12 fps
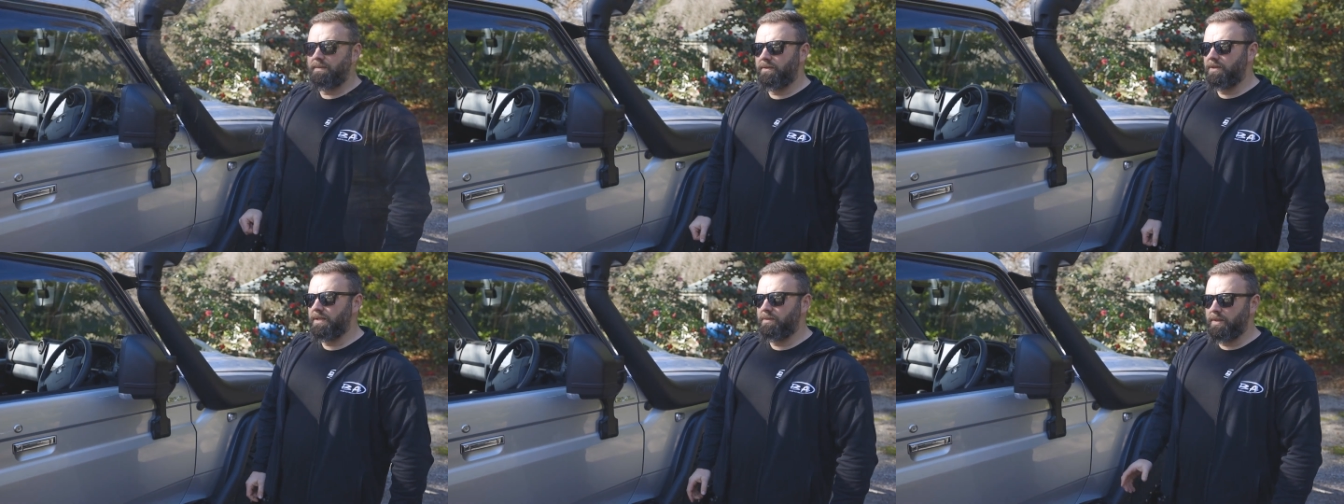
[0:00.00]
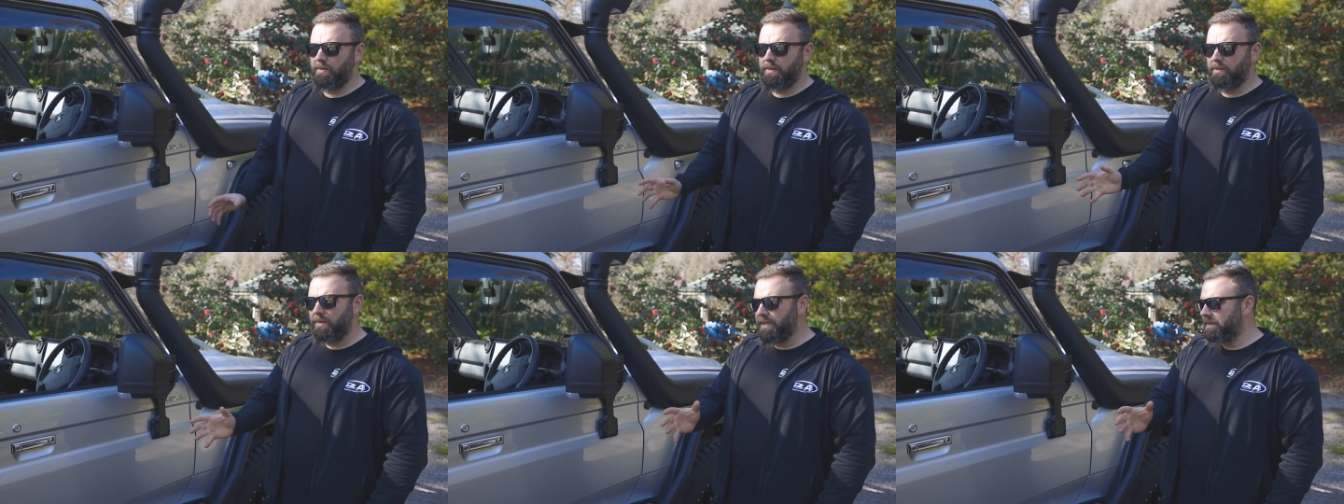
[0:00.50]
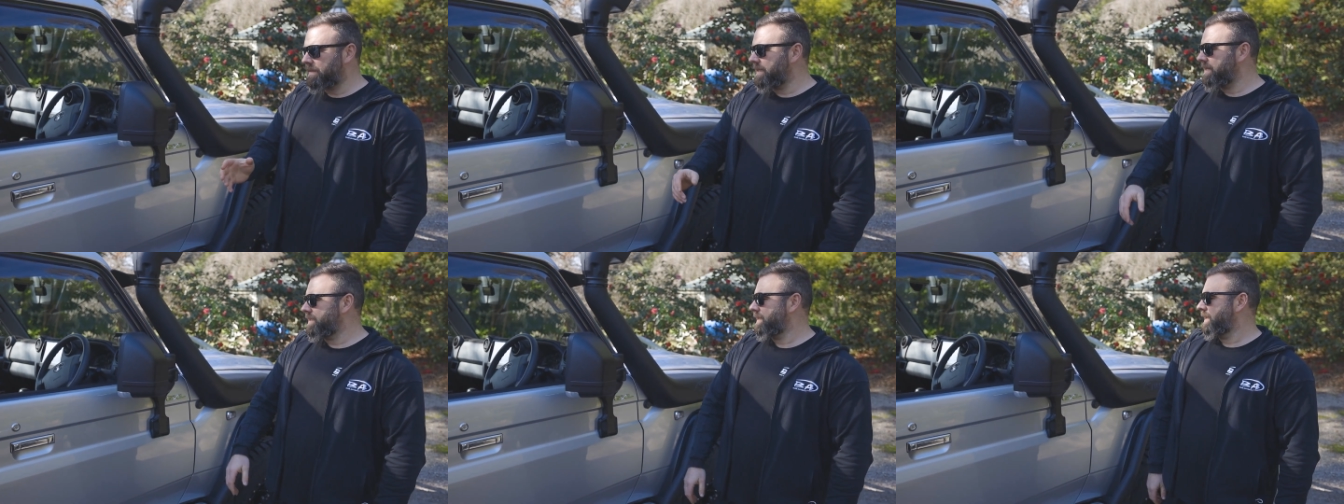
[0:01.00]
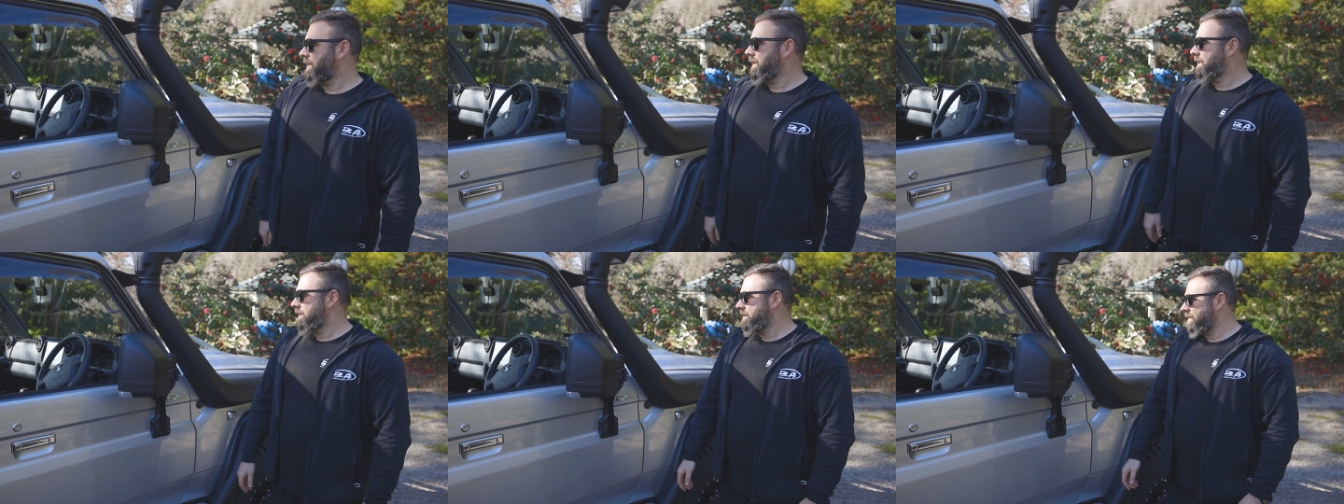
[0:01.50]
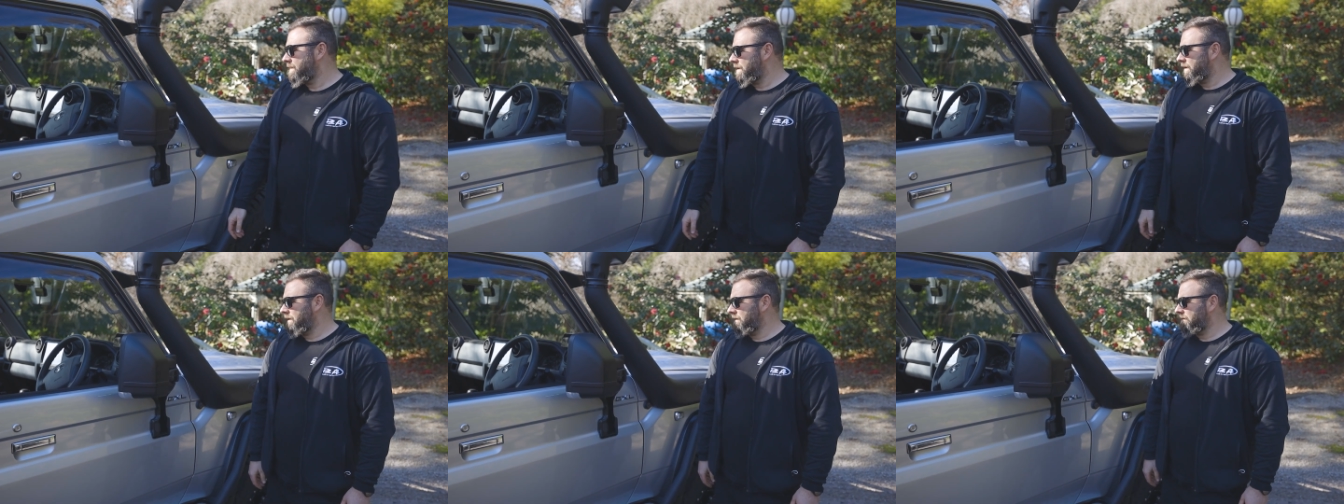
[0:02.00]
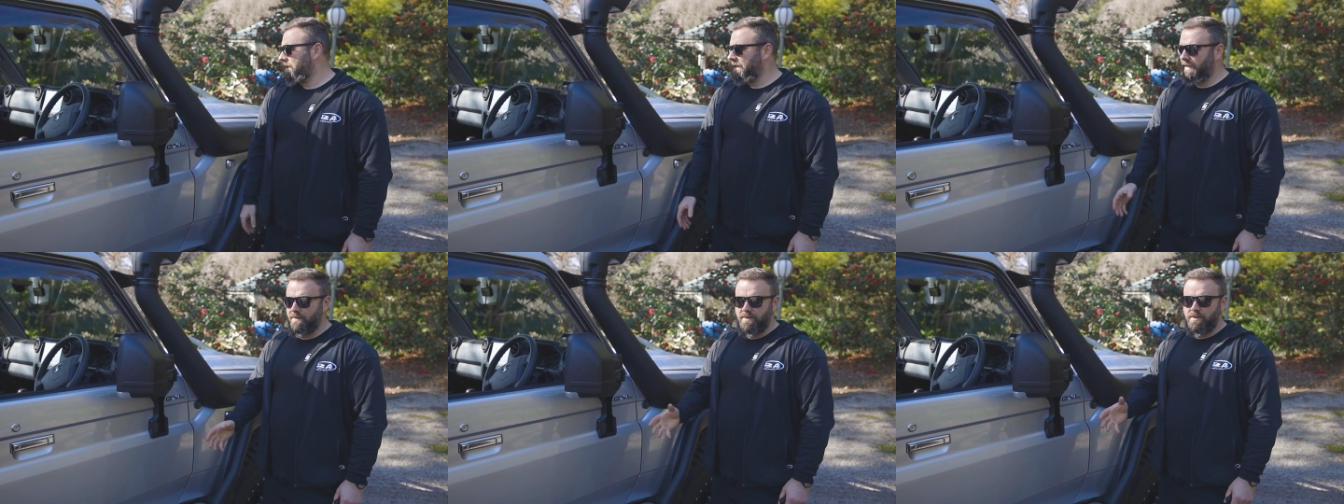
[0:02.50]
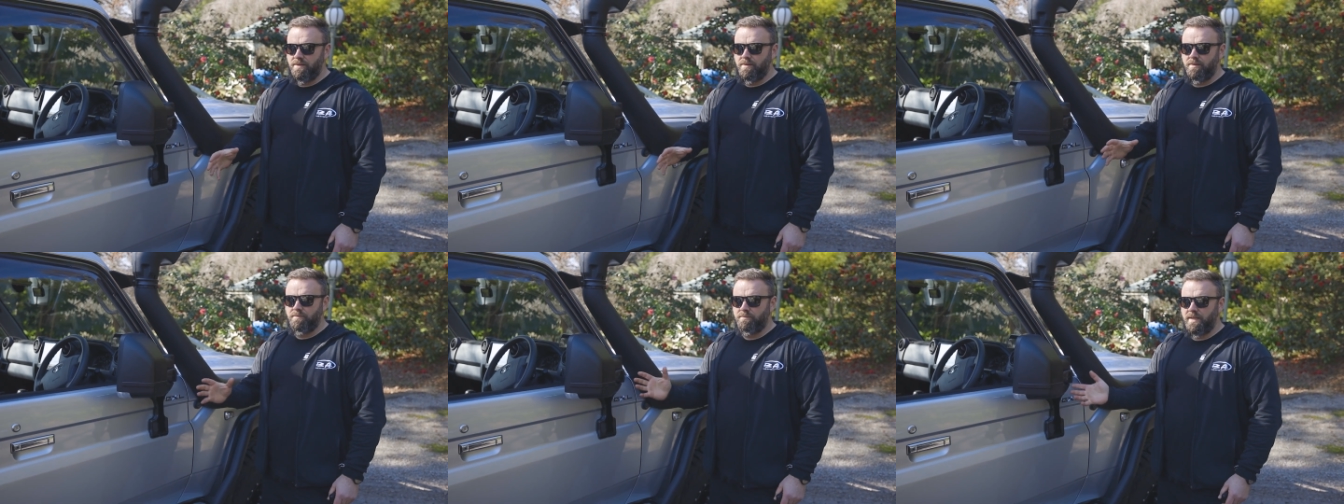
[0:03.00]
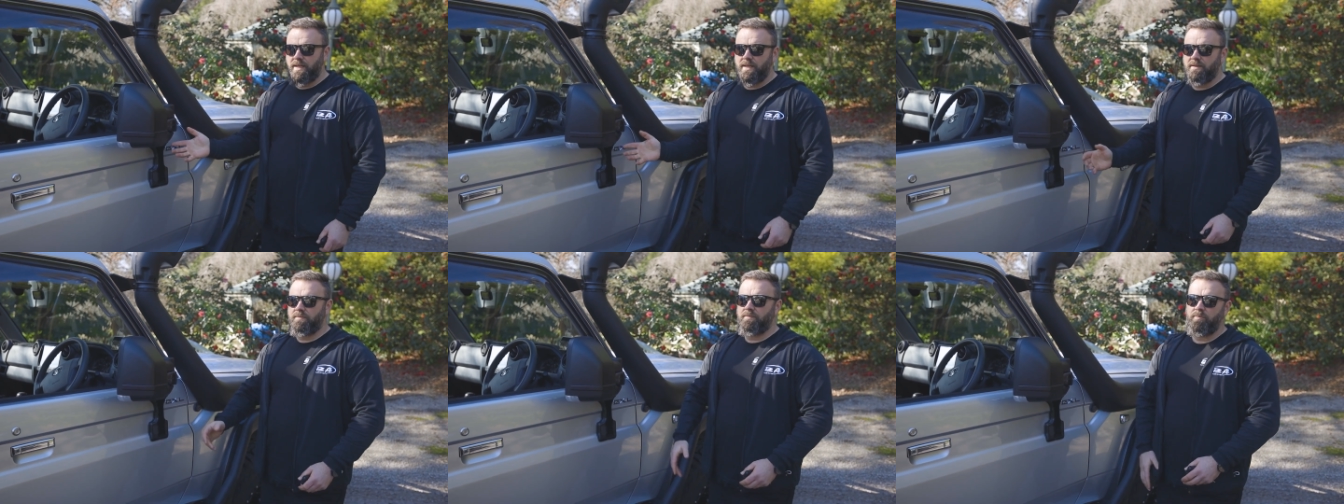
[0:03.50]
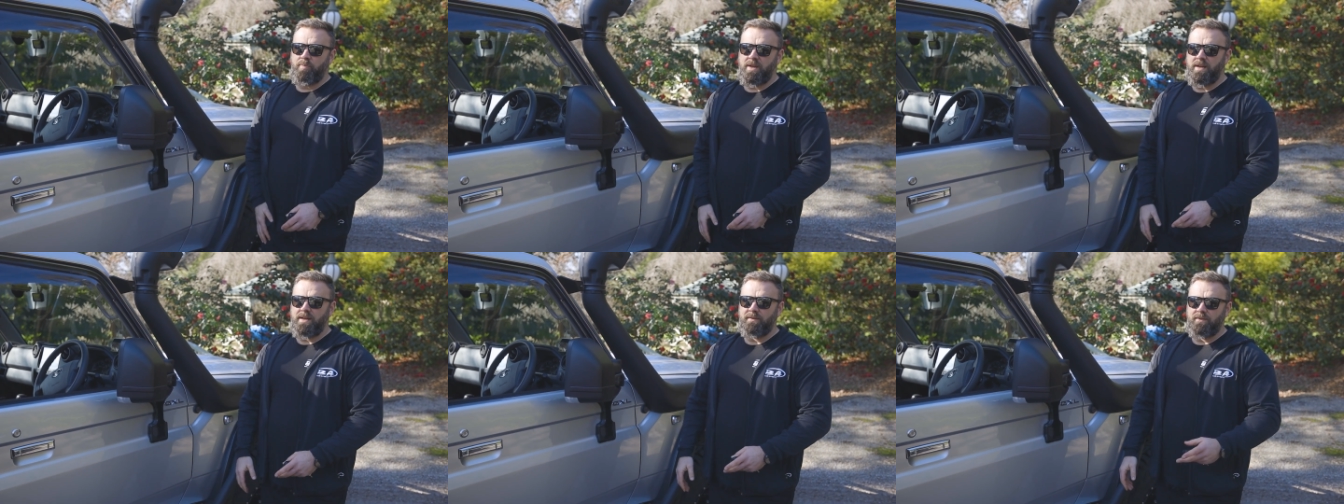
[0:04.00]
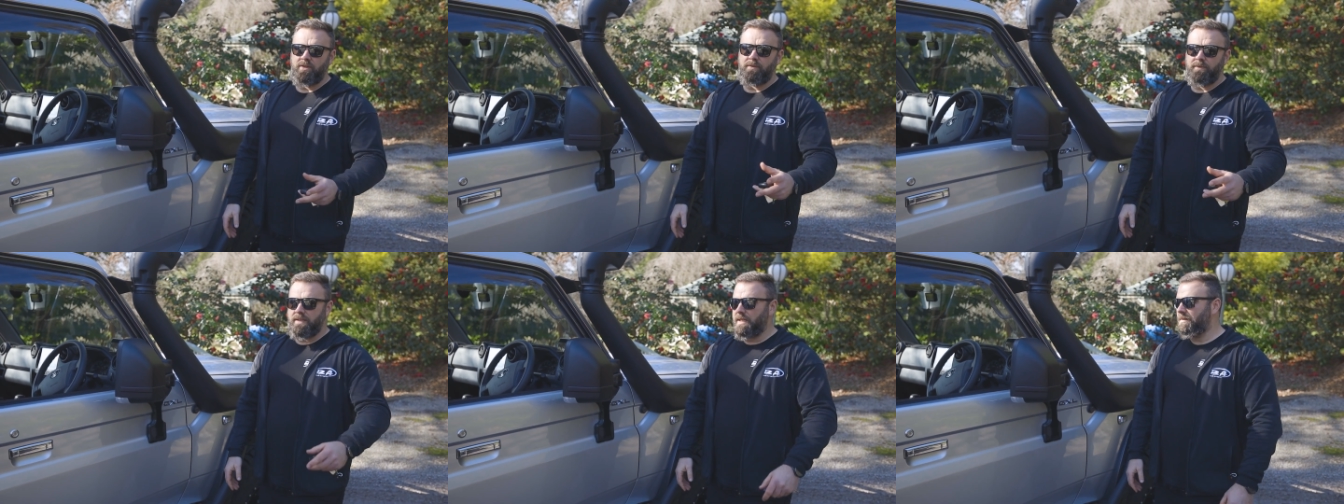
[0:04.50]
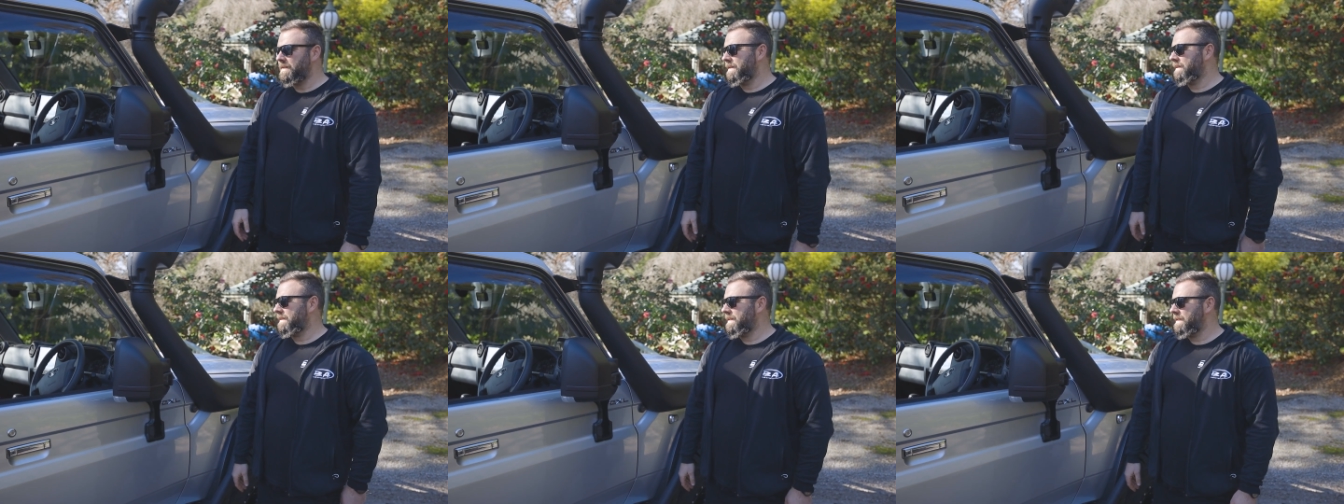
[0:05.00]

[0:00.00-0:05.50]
version, which was a one-stage. So that gives you, better view for towing.